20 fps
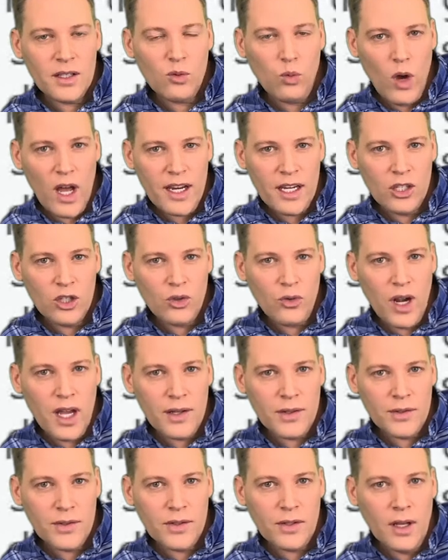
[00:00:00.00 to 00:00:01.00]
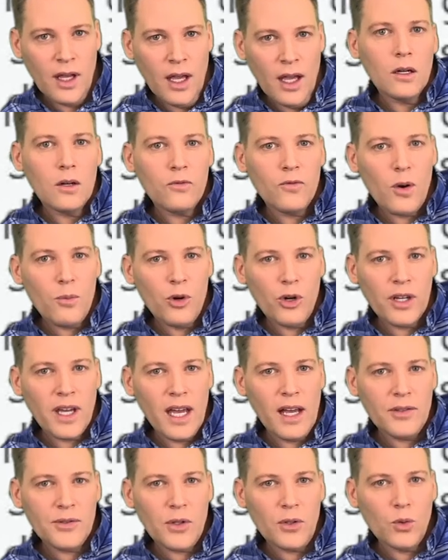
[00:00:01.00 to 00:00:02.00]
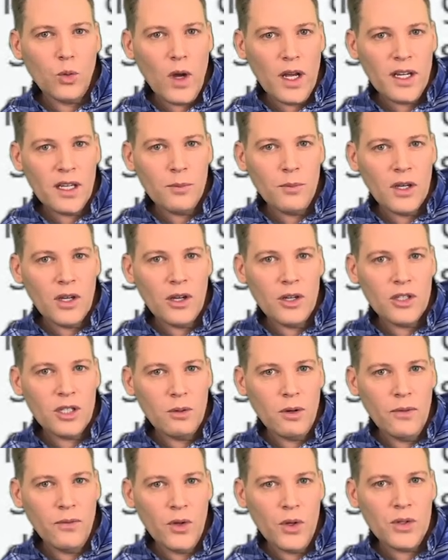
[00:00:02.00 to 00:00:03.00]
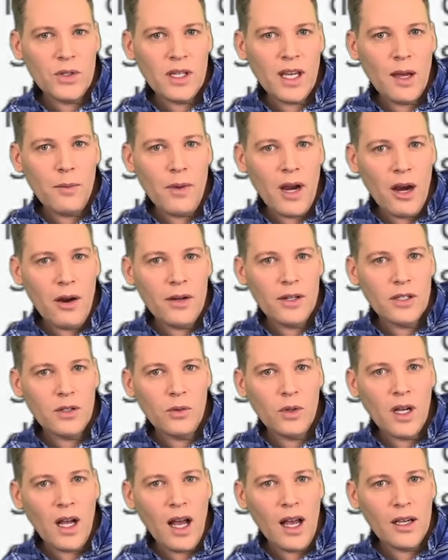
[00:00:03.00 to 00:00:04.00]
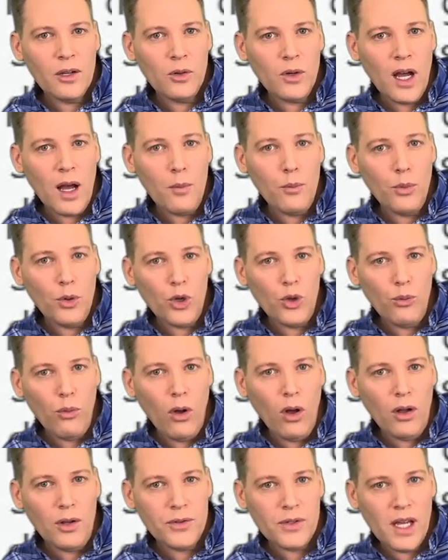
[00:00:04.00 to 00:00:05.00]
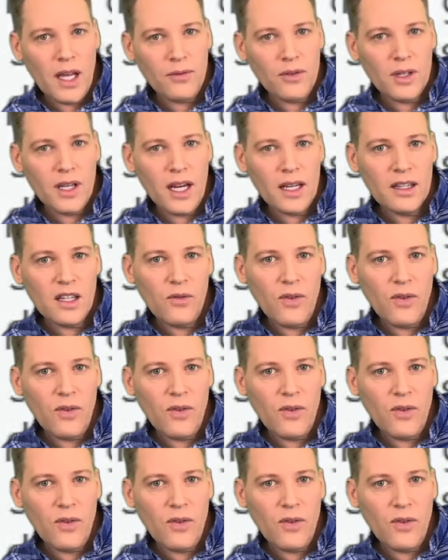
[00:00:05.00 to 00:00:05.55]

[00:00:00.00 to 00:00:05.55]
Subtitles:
wedding dress, from her canceled wedding because she refused to get married to a guy who got bull balls after getting the